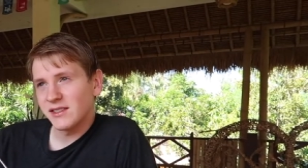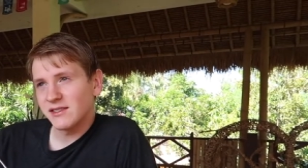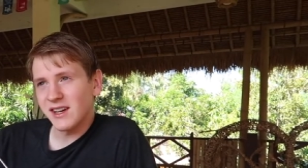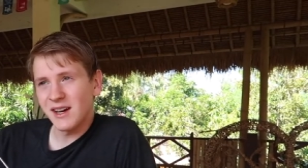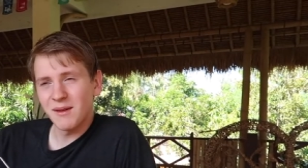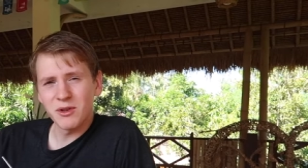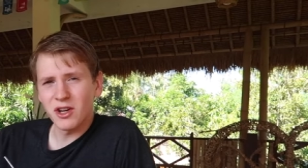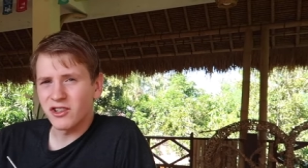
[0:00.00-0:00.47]

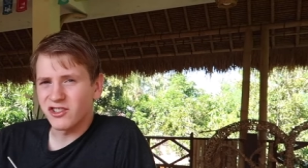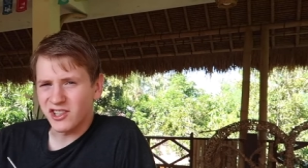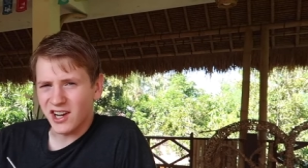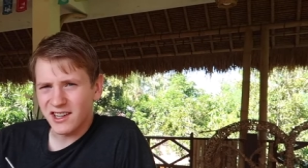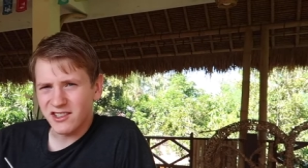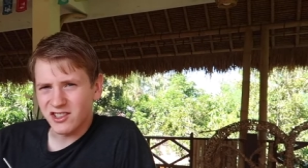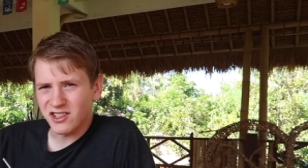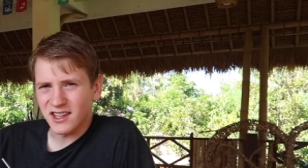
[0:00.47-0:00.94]
So I'm not
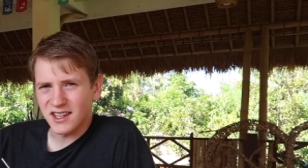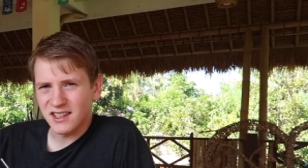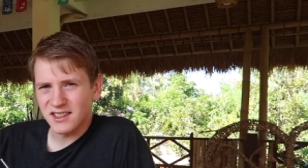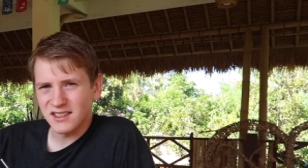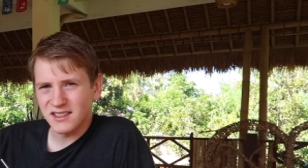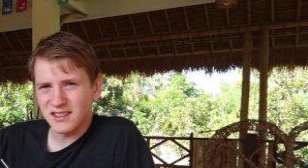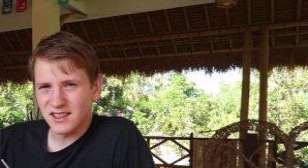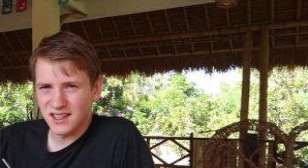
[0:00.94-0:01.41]
judging,
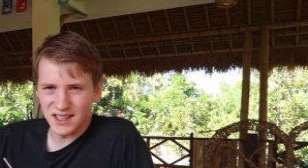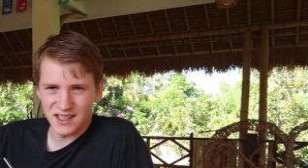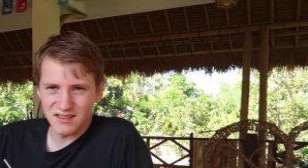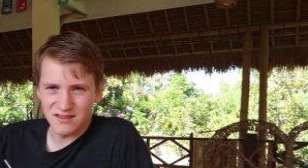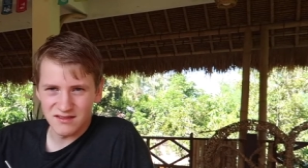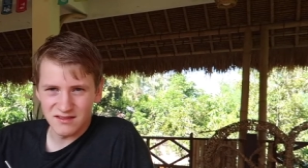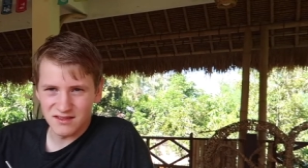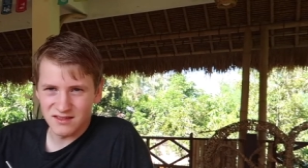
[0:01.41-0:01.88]
like,
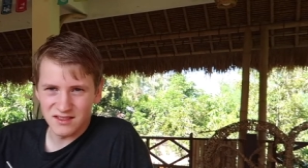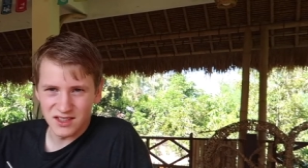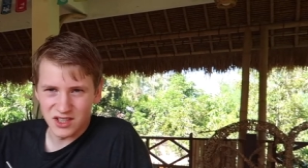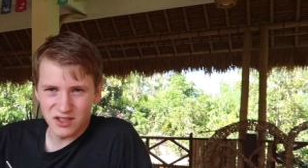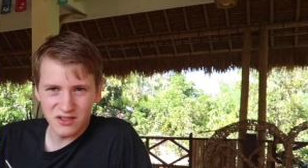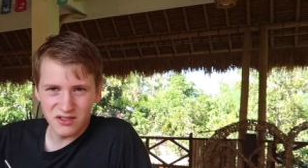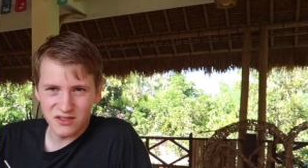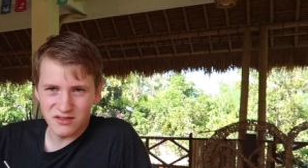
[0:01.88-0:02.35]

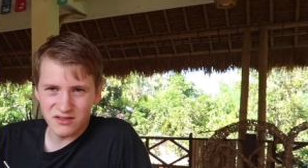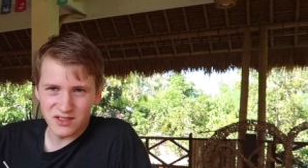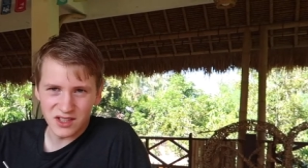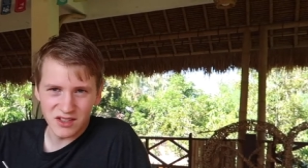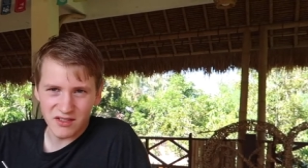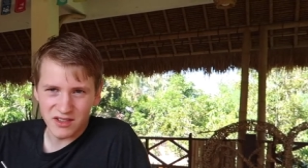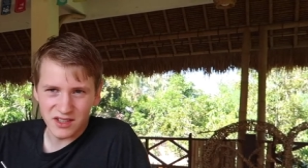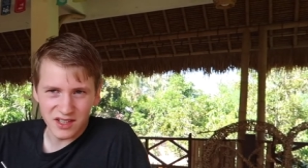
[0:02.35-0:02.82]
you don't,
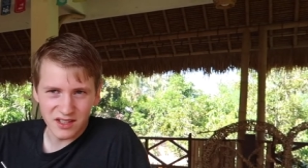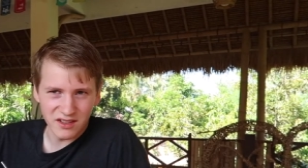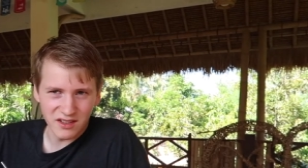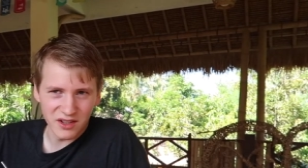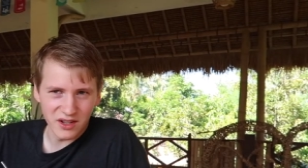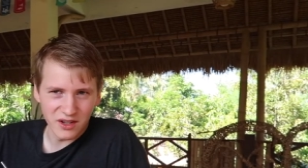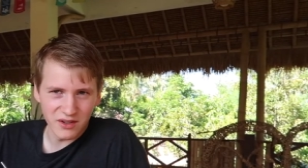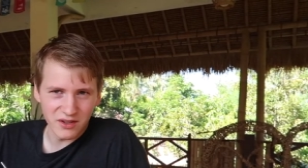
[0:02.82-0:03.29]
you, you,
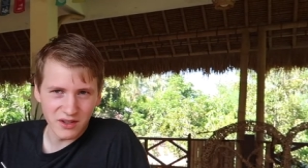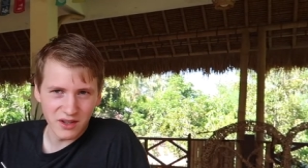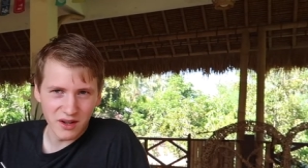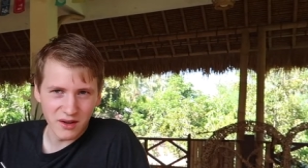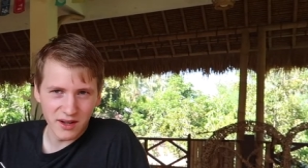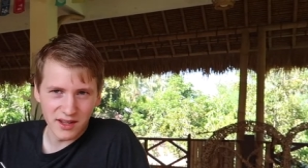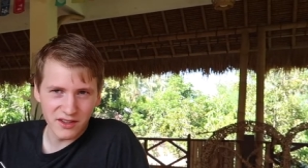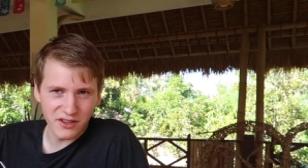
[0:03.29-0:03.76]
you know,
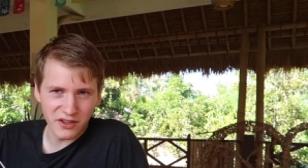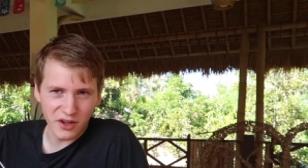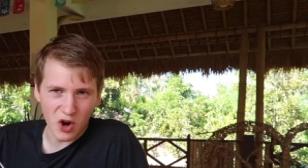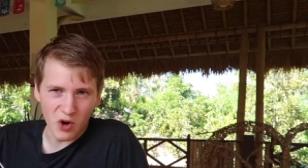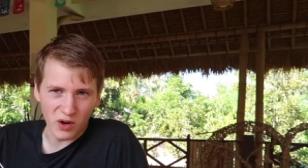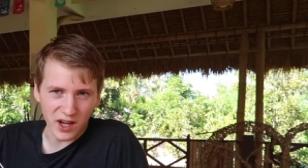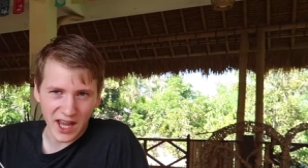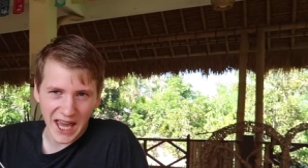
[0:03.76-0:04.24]
you, it's
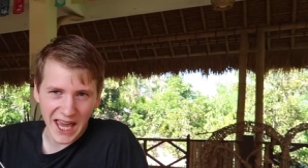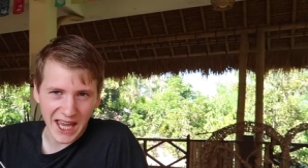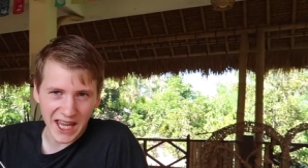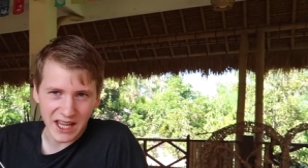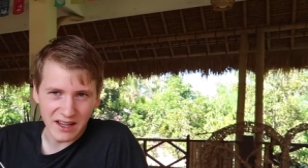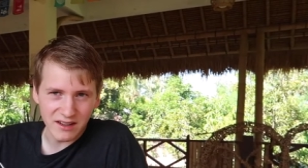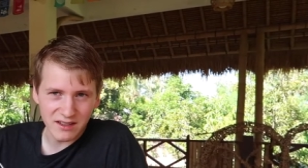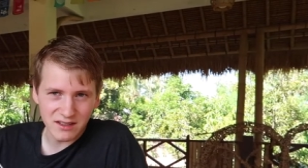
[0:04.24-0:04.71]

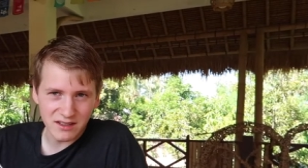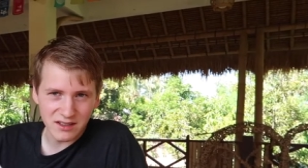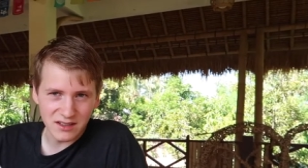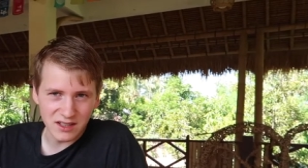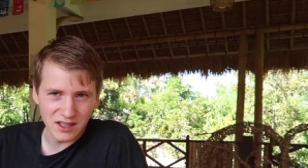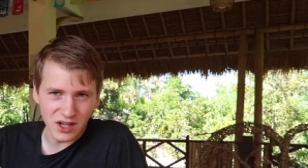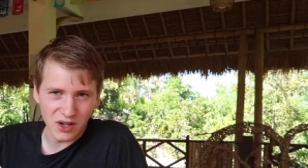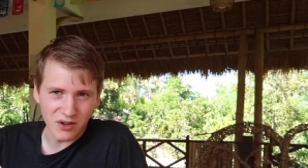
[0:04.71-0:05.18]
okay,
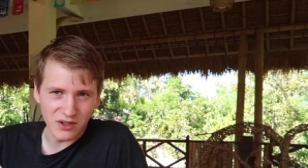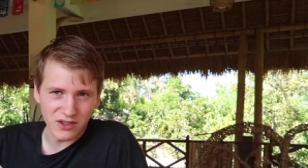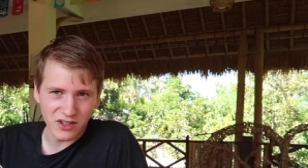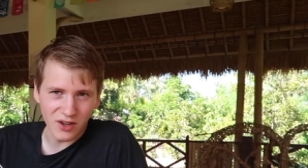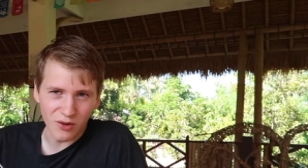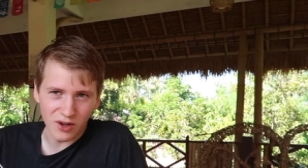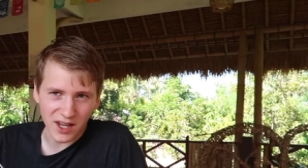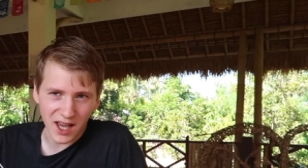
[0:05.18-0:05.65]
you know,
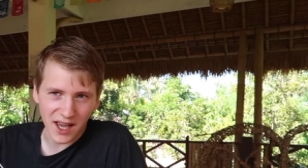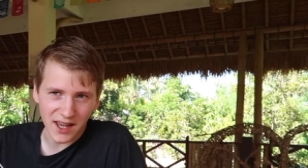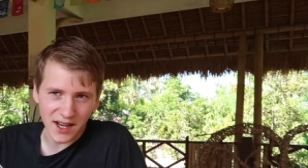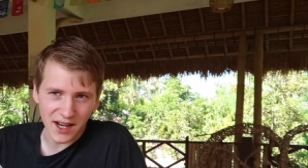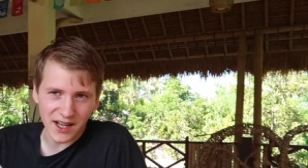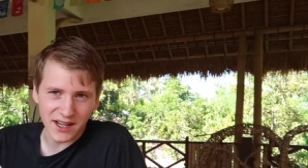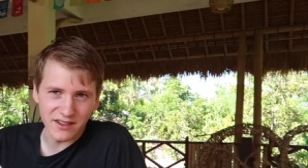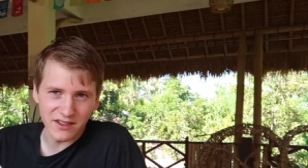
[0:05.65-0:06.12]
it's okay,
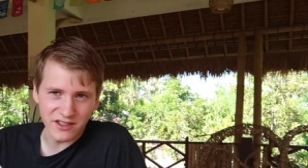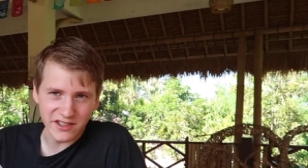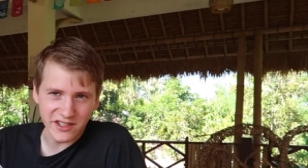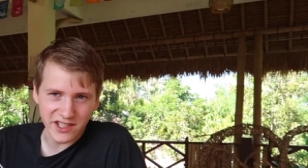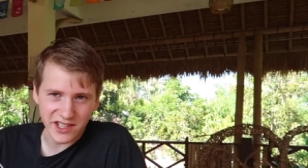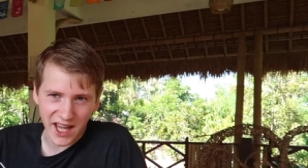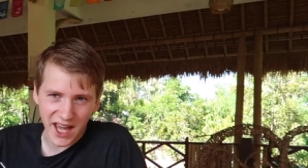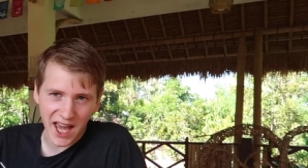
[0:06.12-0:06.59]
I
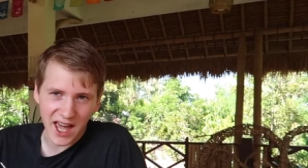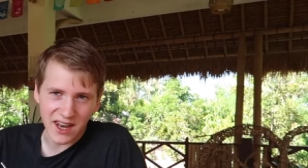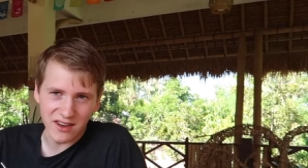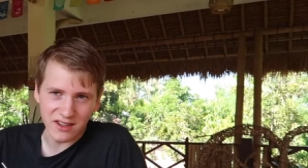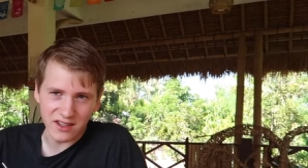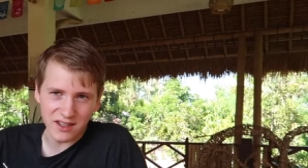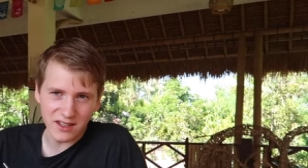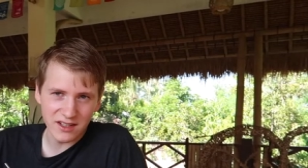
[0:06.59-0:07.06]

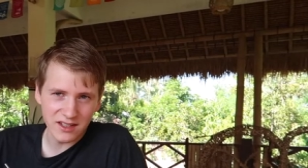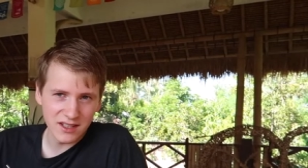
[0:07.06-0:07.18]
understand it,